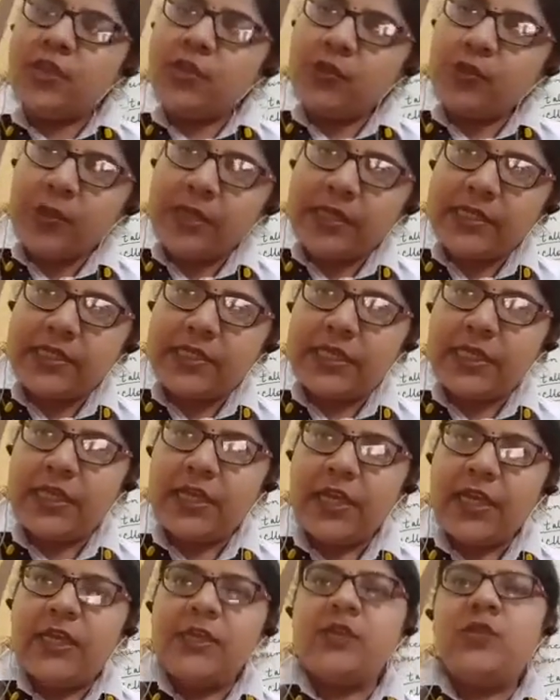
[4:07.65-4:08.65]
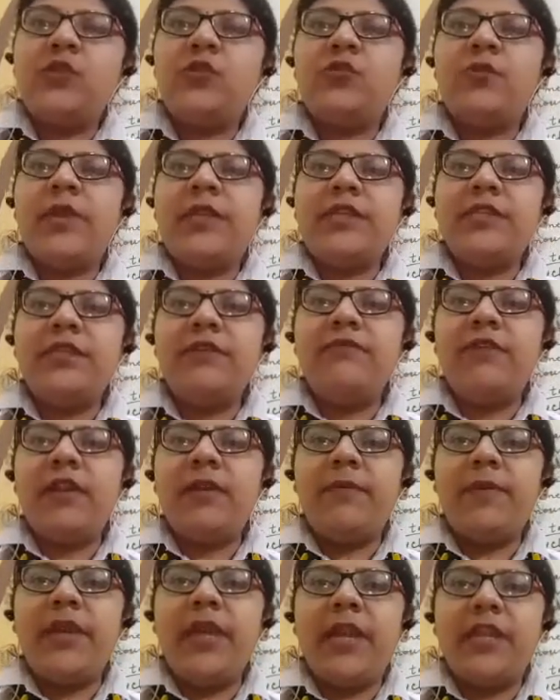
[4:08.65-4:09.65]
20. So 20
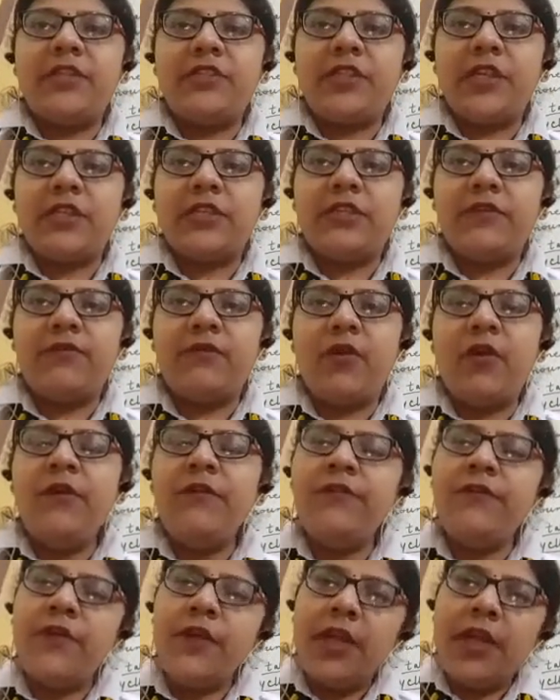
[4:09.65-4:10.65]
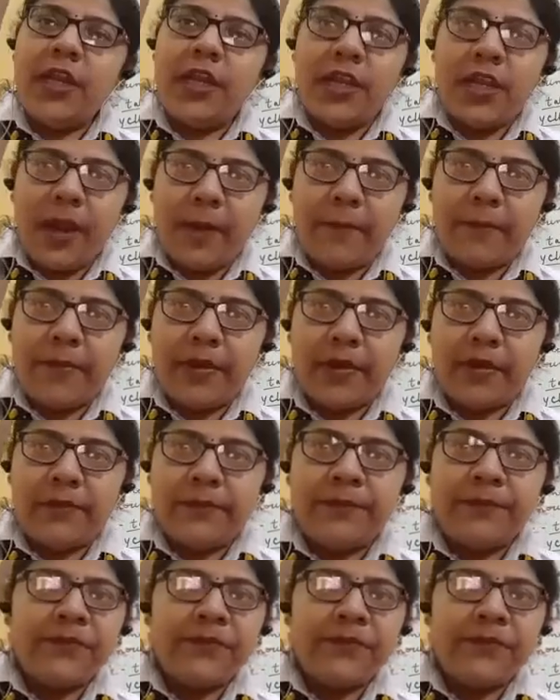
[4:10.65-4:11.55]
will be adjective of number.